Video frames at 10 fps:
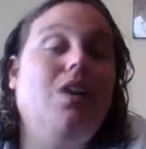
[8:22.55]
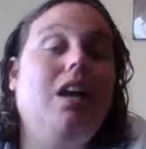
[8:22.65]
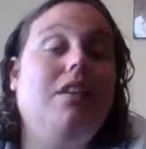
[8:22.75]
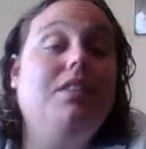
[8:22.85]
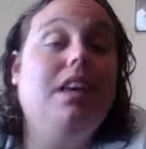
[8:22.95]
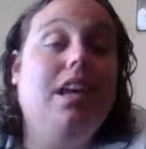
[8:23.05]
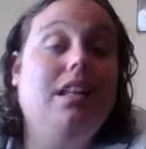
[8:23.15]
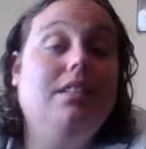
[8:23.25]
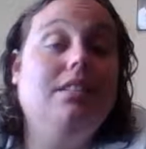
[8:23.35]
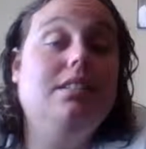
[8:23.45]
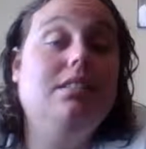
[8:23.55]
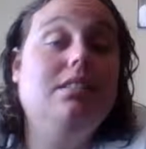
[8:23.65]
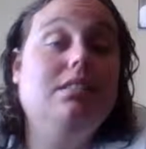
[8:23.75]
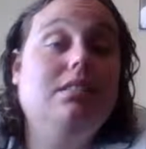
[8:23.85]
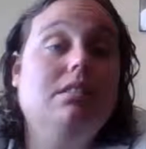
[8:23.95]
I don't have
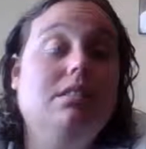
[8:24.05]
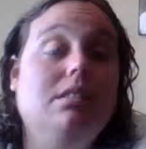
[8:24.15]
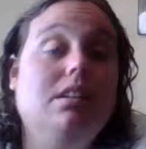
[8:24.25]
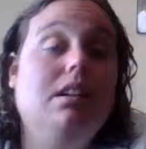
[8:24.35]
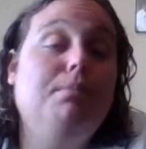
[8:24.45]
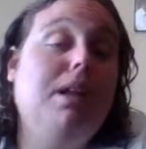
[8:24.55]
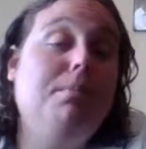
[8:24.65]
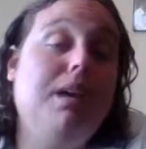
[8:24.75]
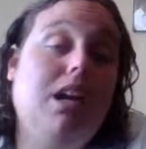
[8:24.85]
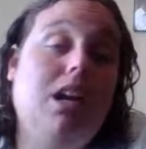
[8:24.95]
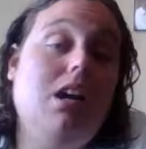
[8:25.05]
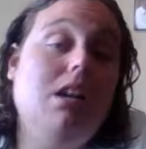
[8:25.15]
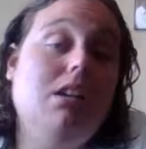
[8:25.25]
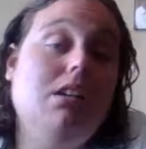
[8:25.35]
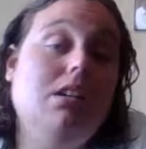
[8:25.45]
kids, and I'm not
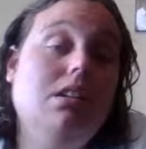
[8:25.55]
married.